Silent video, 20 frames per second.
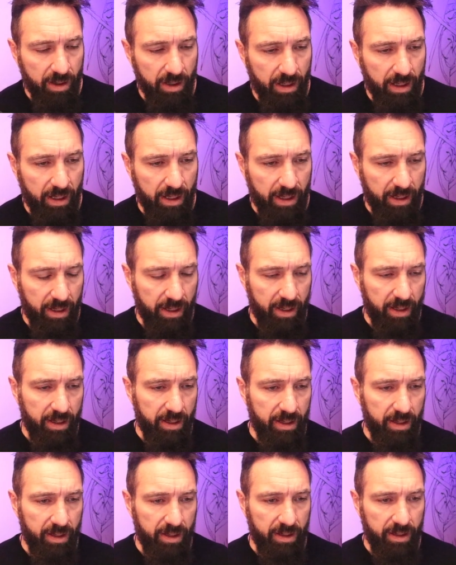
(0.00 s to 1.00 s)

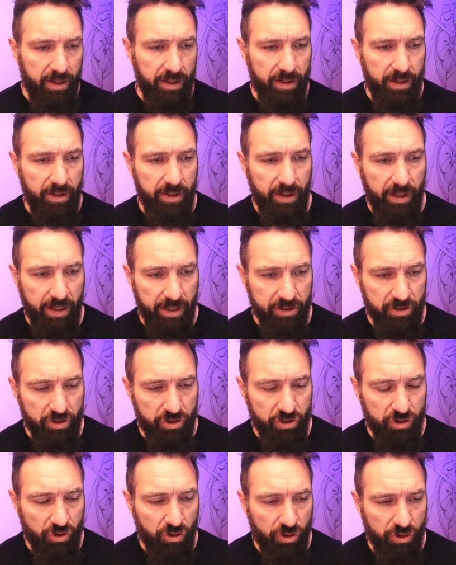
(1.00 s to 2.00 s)
And
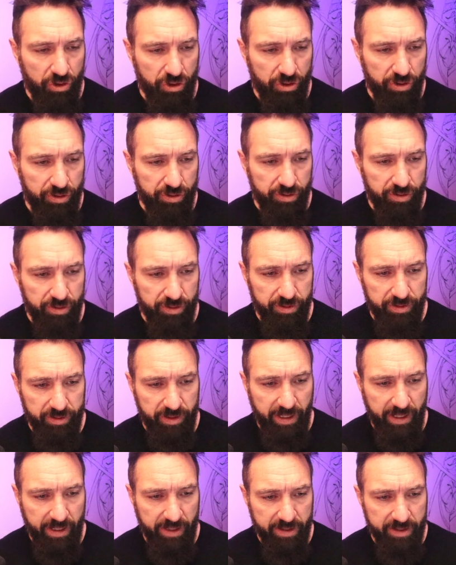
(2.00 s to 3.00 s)
external
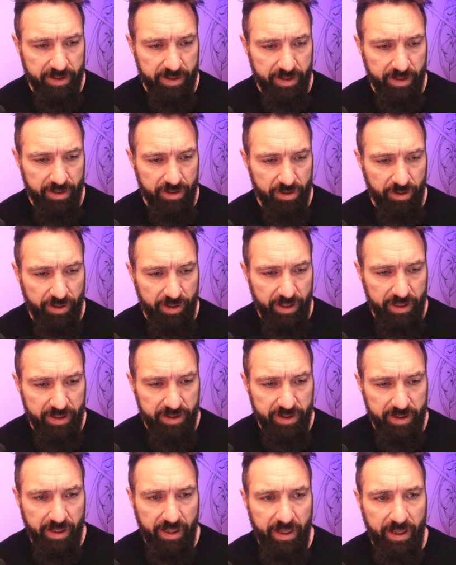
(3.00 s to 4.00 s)
links. So this
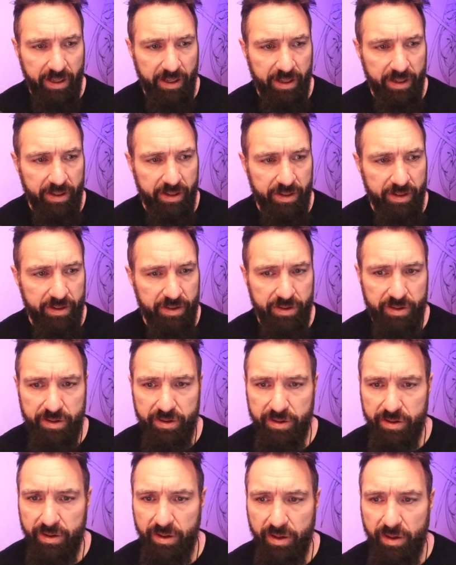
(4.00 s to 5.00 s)
is
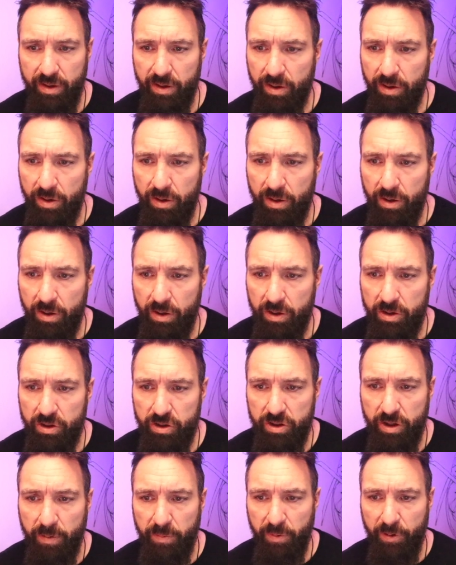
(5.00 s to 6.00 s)

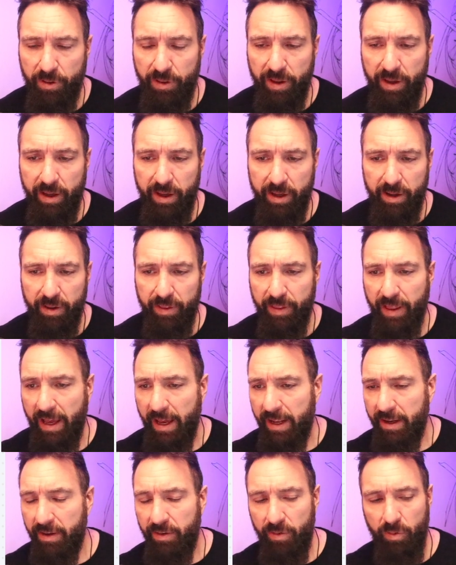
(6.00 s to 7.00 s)
something
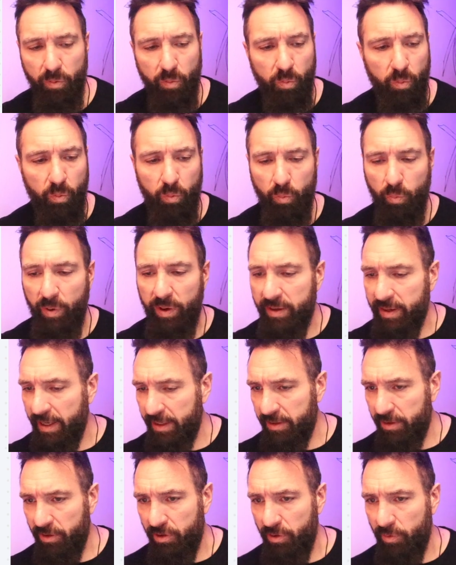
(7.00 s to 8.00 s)
that we like
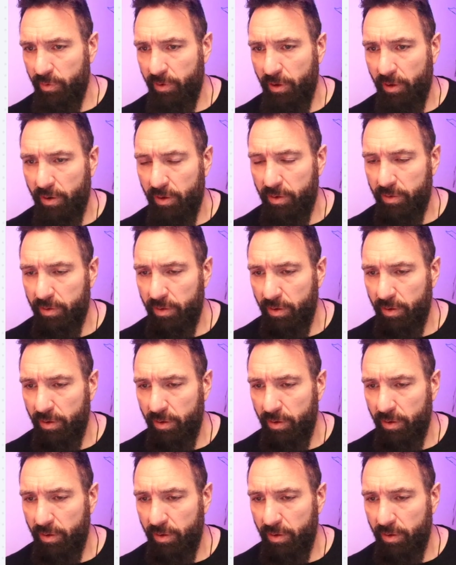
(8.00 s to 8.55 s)
to do in our